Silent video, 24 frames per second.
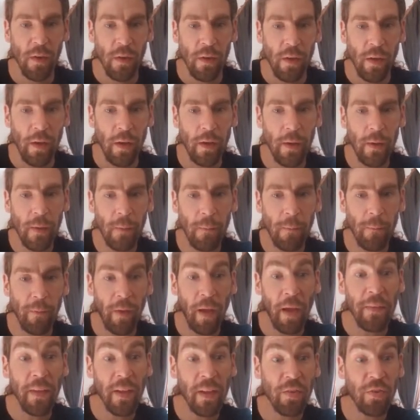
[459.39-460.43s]
And
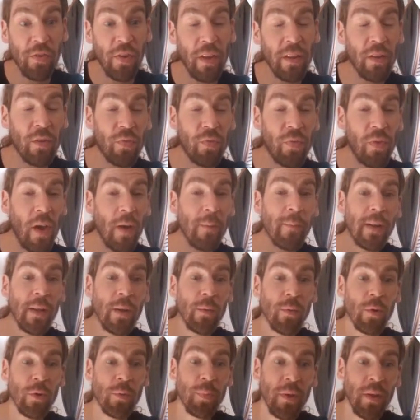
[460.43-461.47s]
the extended family
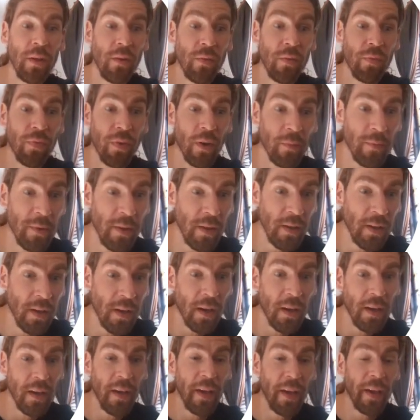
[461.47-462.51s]
would be
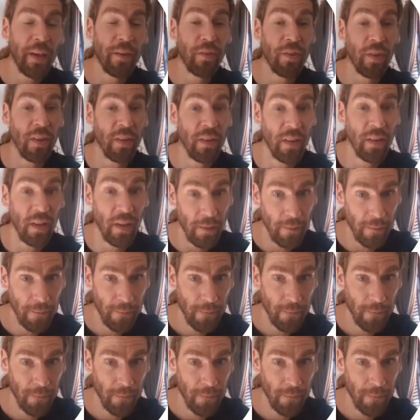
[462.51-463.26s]
familia extended.